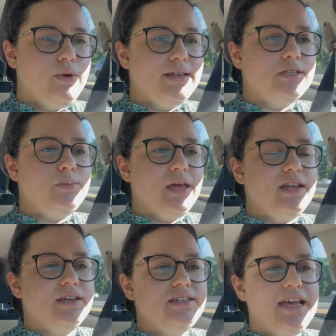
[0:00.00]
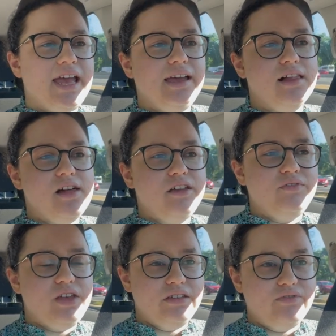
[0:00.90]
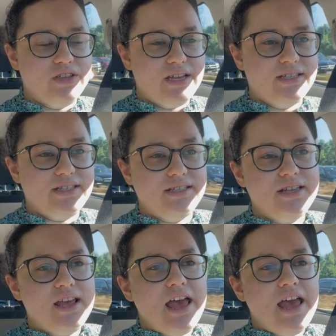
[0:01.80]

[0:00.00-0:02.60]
has been taking a lot of heat for this.